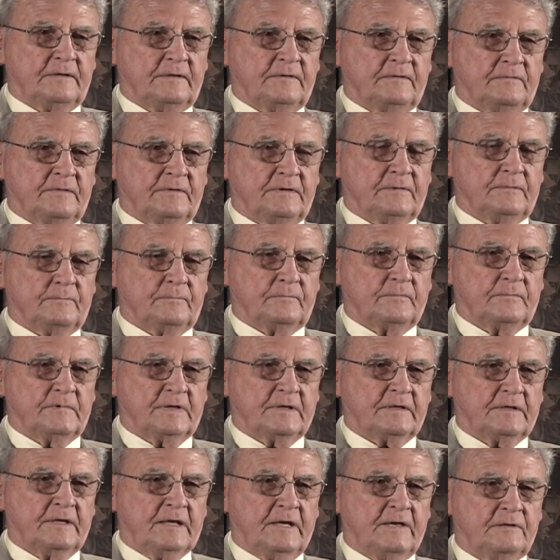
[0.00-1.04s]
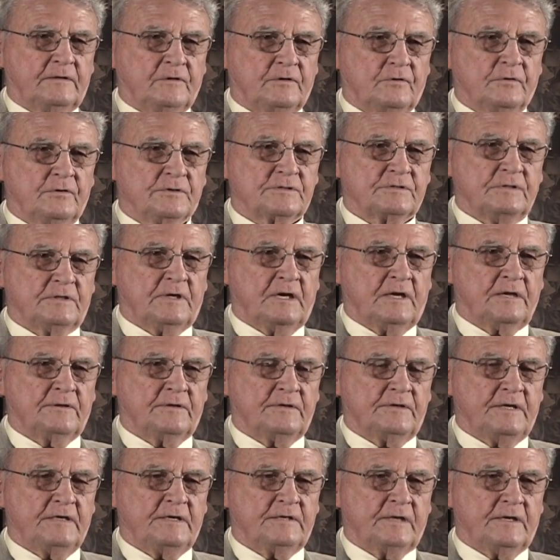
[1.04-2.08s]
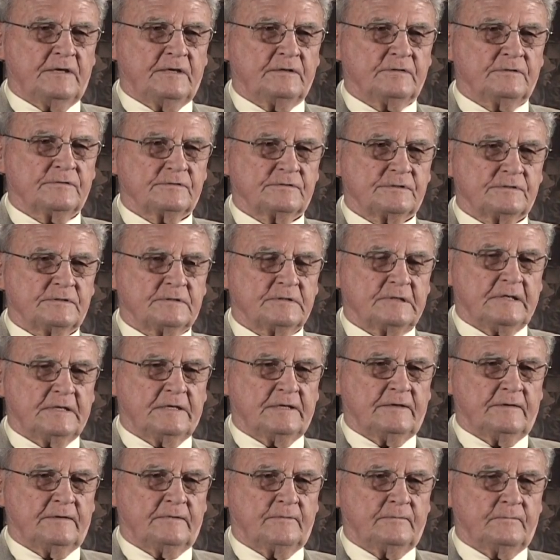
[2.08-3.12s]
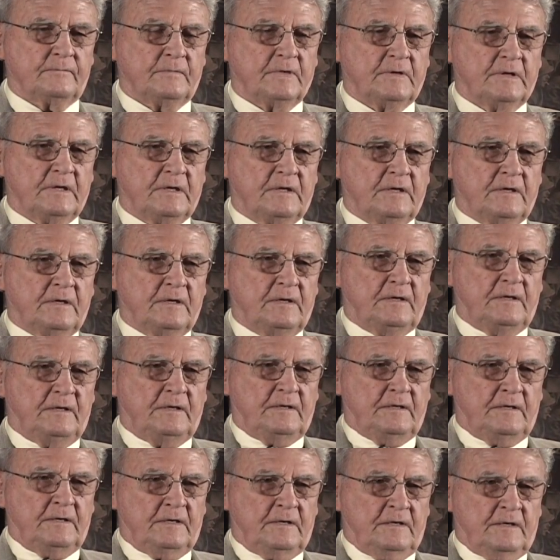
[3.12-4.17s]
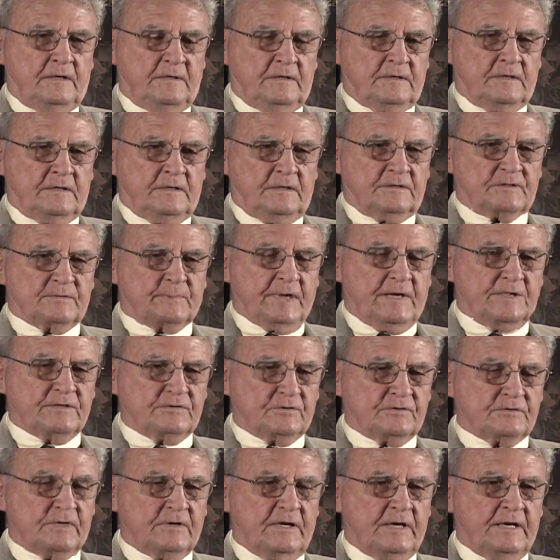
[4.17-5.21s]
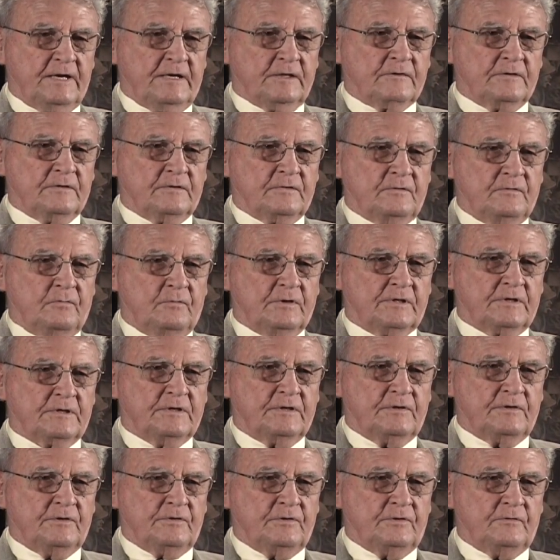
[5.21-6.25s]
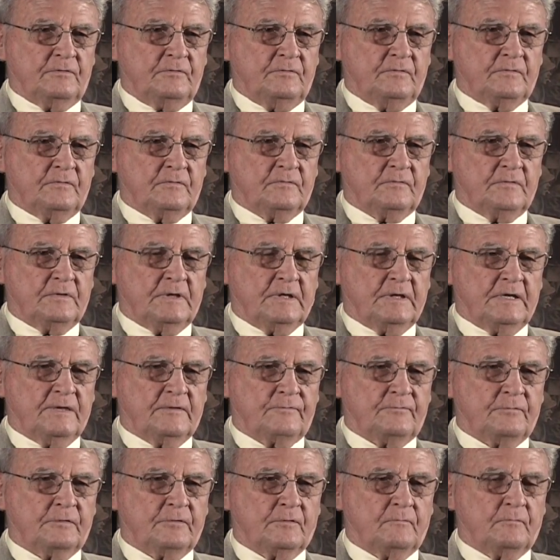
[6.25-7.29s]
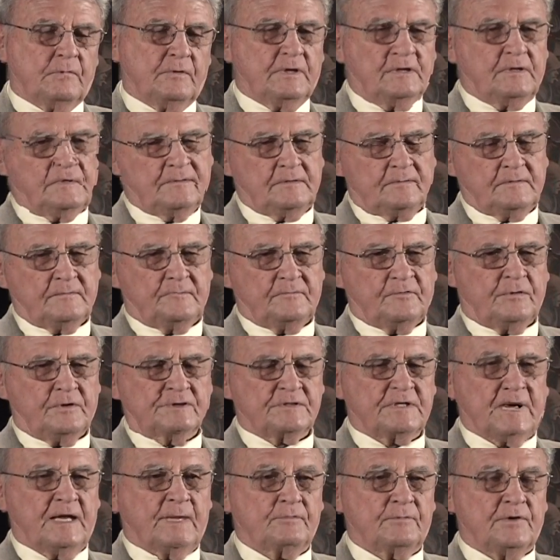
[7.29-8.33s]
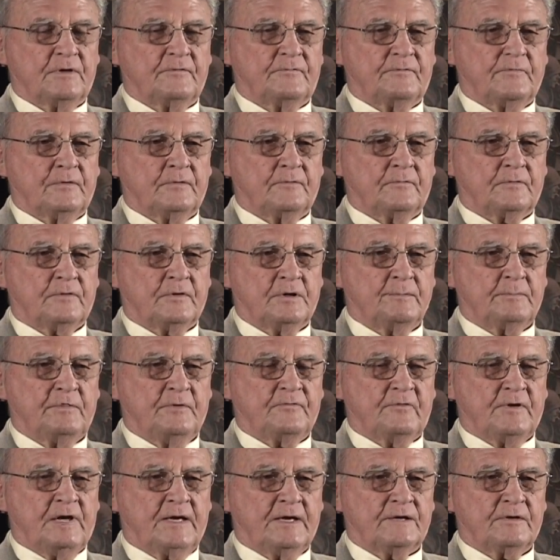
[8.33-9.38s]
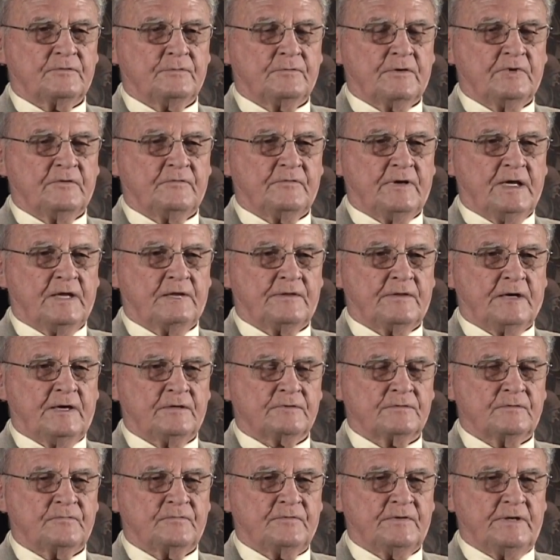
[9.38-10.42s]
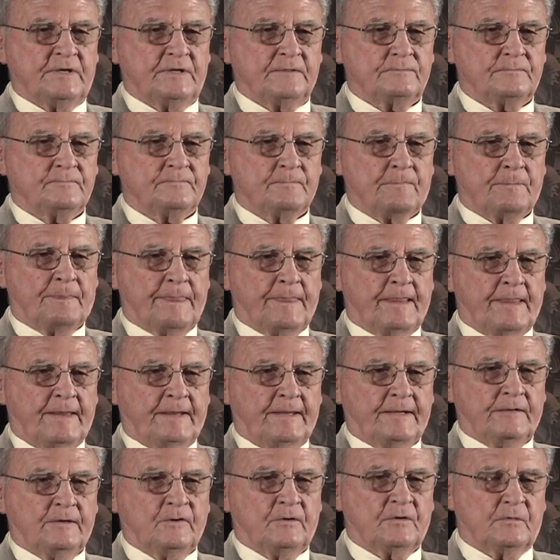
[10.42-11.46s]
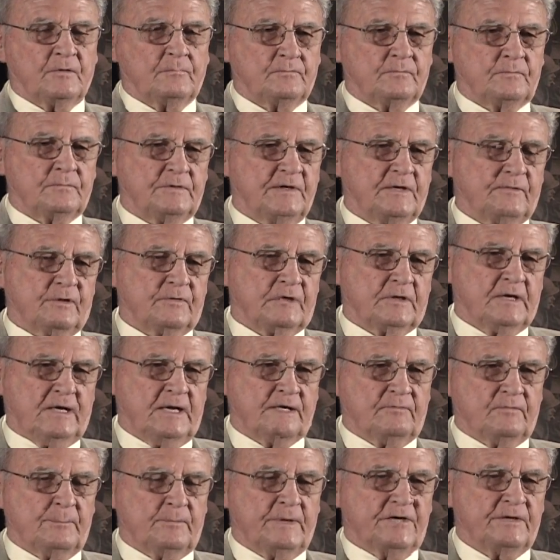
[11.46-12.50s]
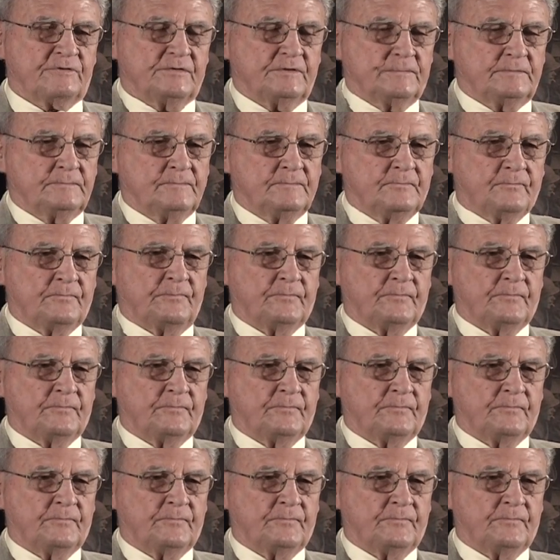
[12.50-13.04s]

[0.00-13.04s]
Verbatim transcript: and um, like they told us a lot of the details. Um, special training on what to do if we're well. For example, if you're going to be flying at 25,000 feet on a different kind of a mission,